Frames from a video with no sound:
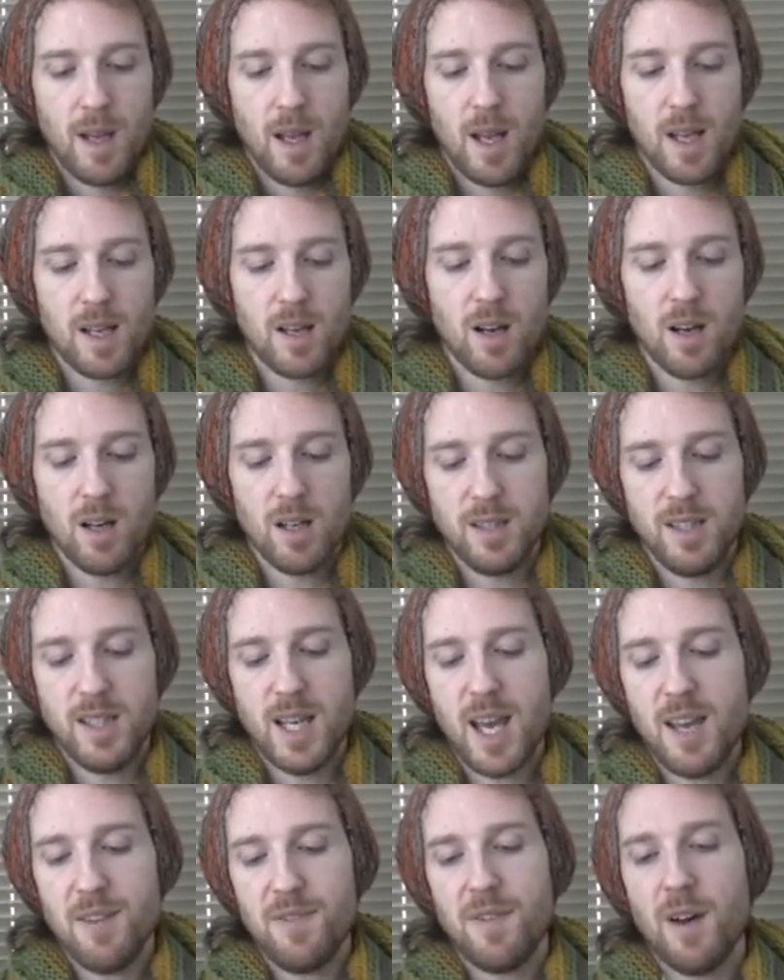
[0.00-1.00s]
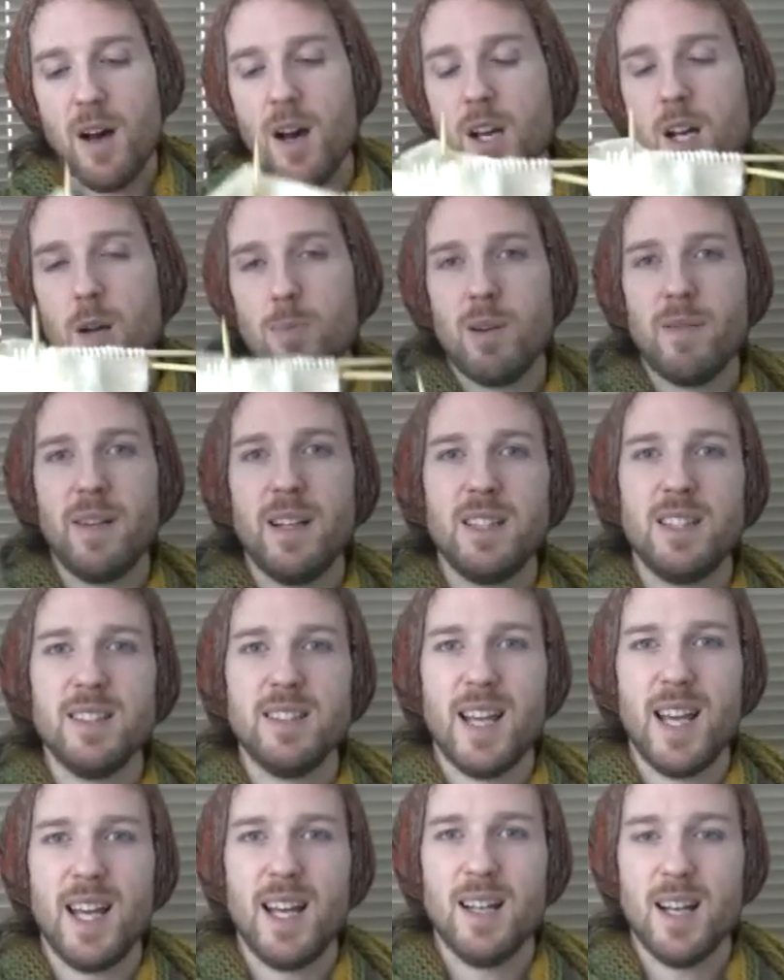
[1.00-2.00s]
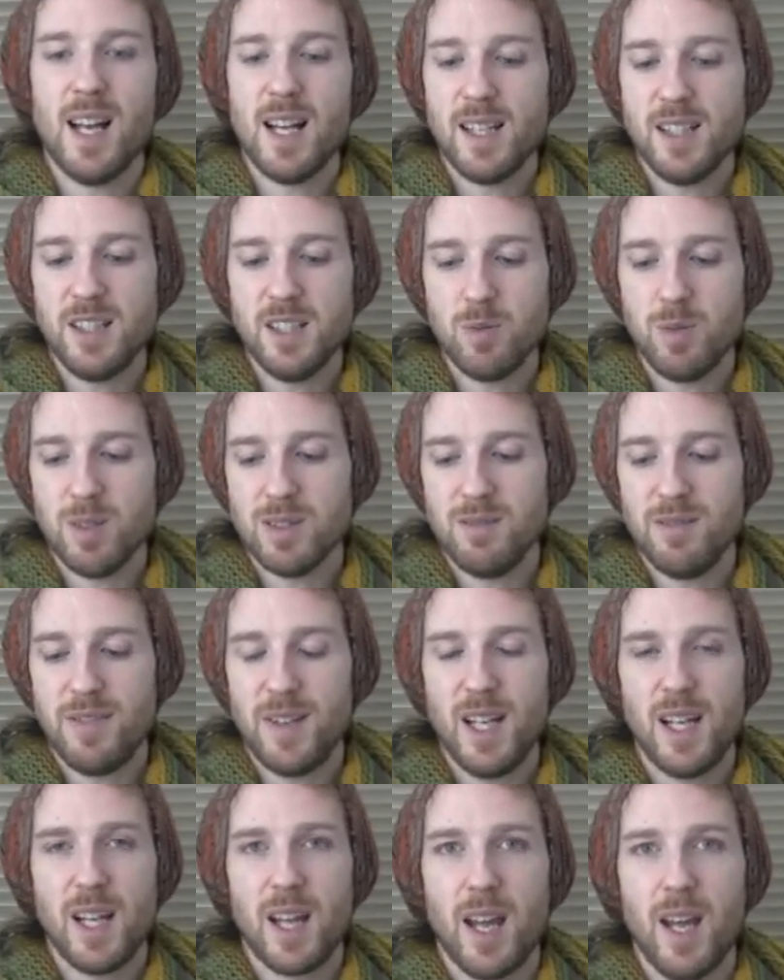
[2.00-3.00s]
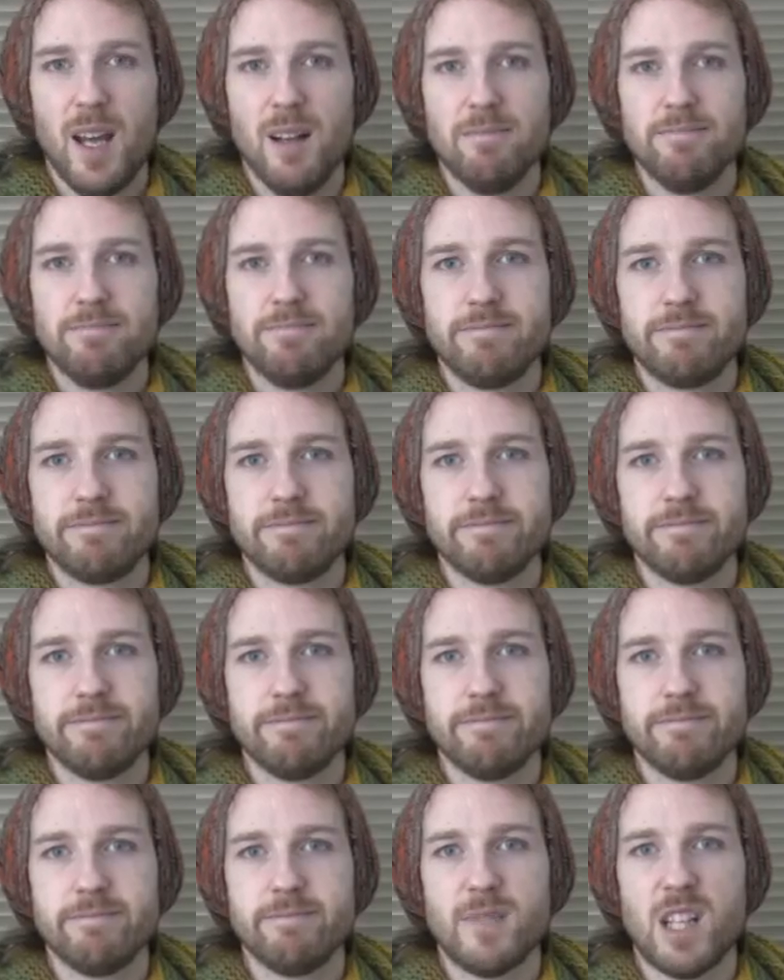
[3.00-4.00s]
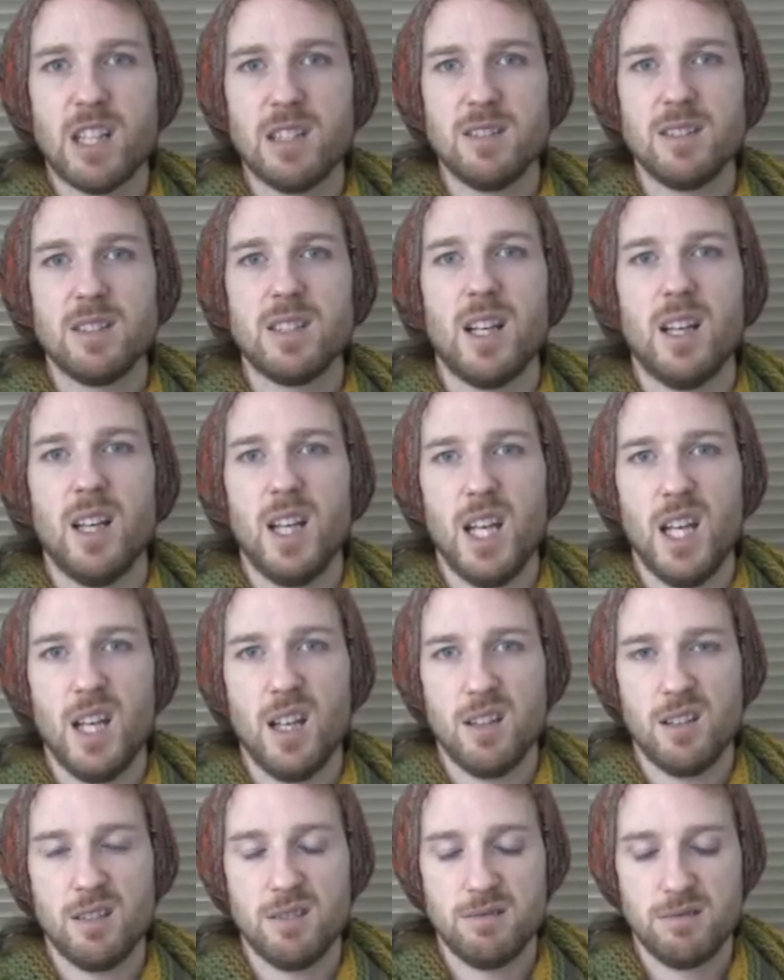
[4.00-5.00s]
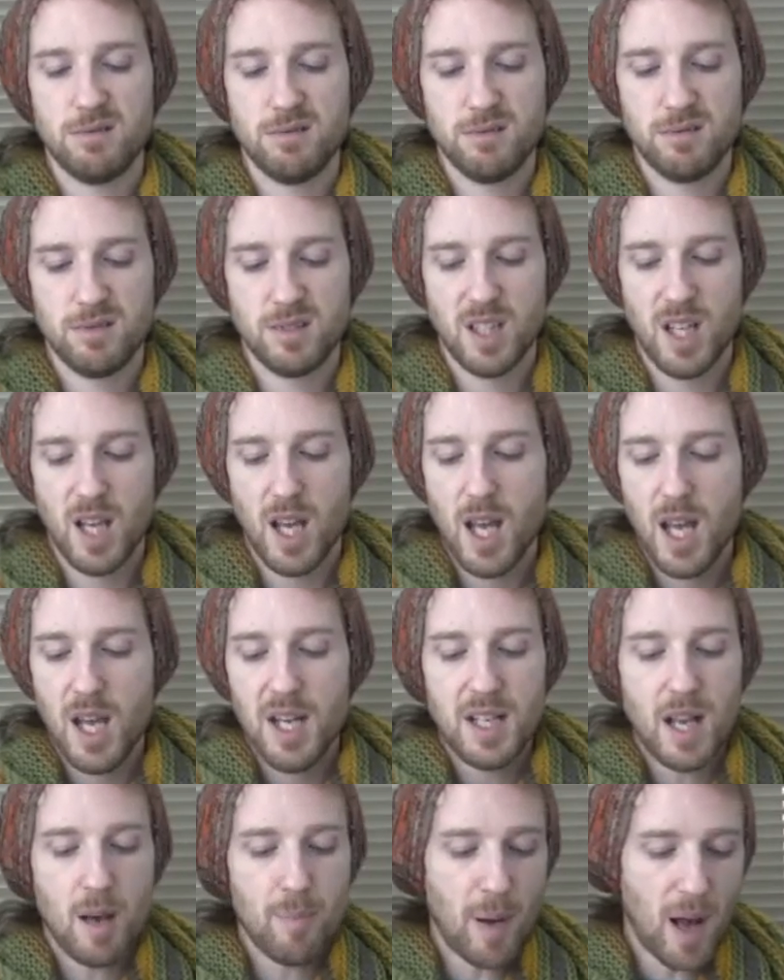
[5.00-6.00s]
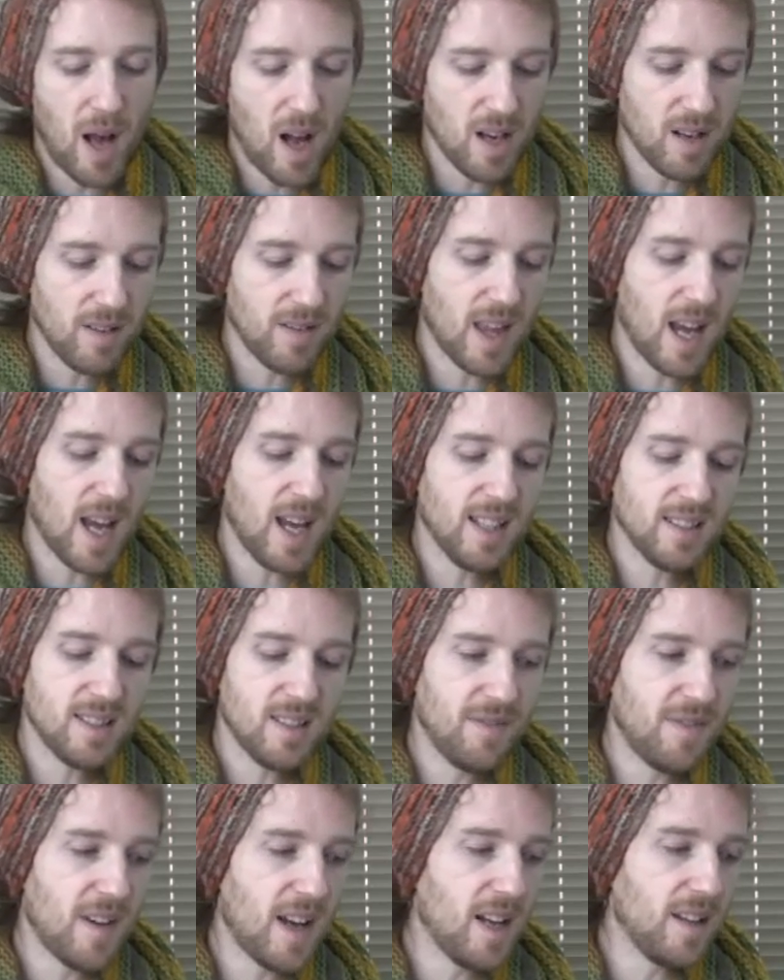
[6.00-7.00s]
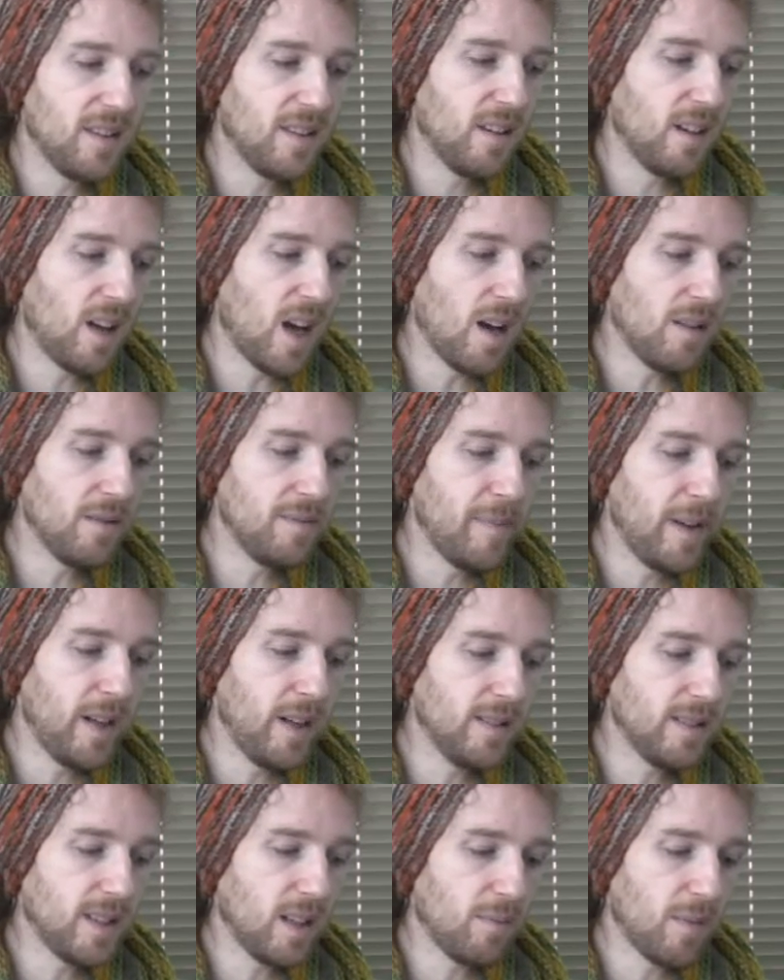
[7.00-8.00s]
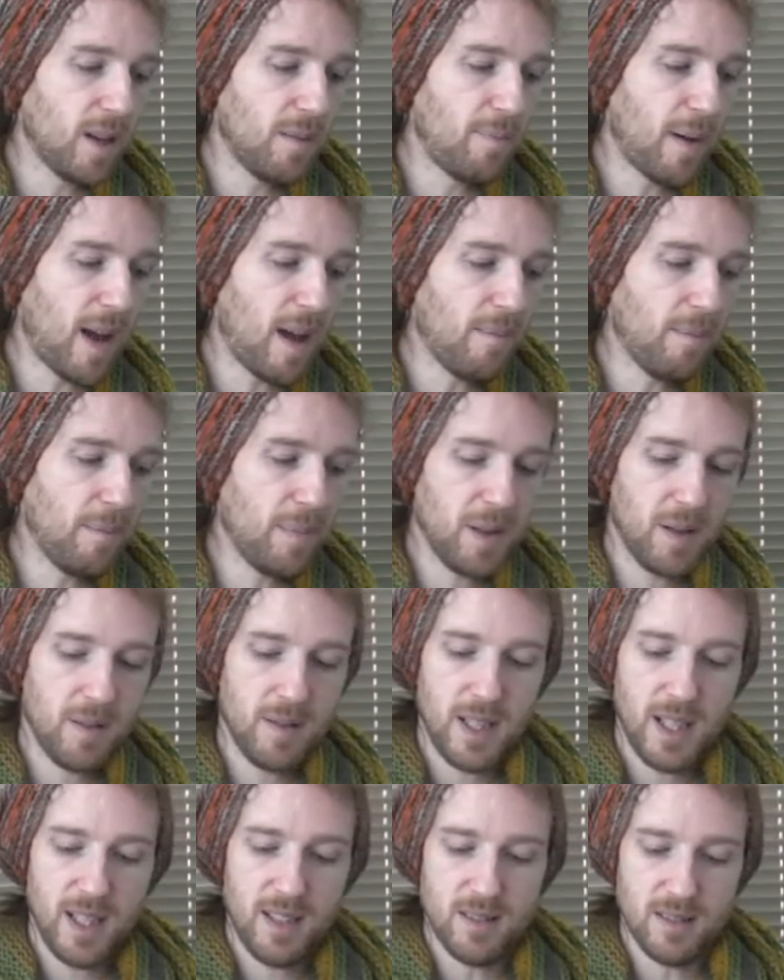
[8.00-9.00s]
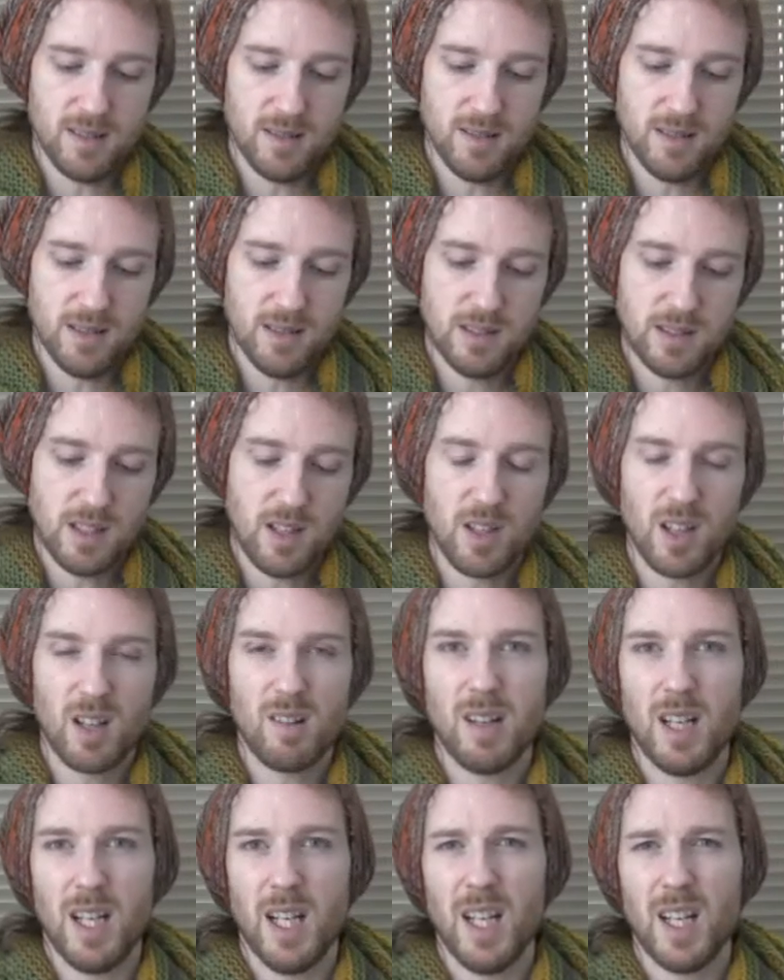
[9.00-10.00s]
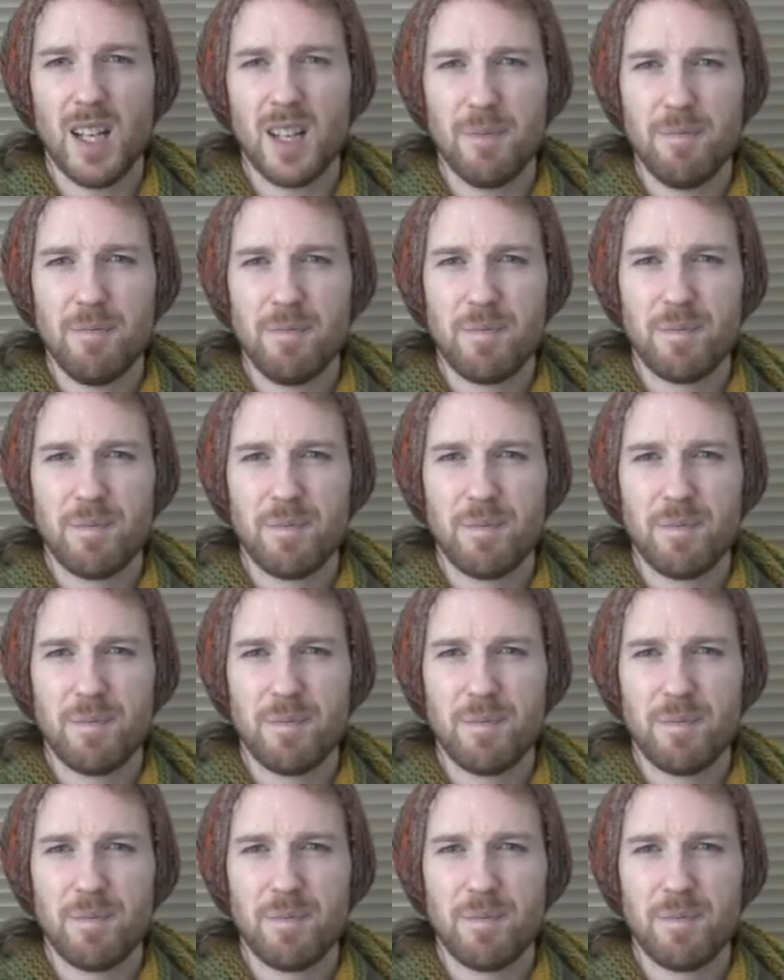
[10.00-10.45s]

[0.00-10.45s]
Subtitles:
I got yay far, a couple of inches in, and I just wasn't feeling it. I was just like, eh. Now part of that is the fact that I'm using my bamboo needles on acrylic,